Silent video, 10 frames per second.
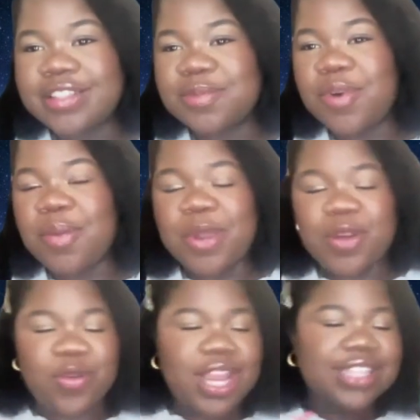It's brought me
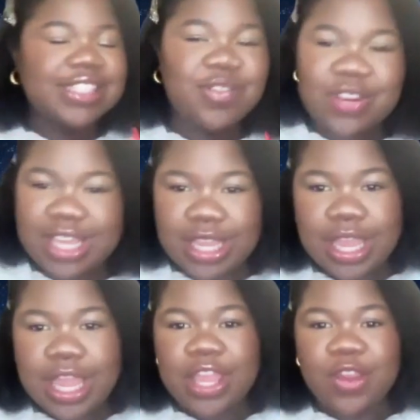creativity.
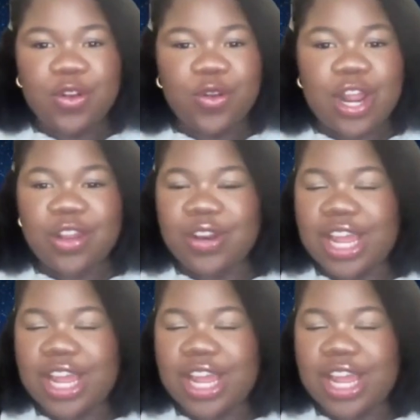I learned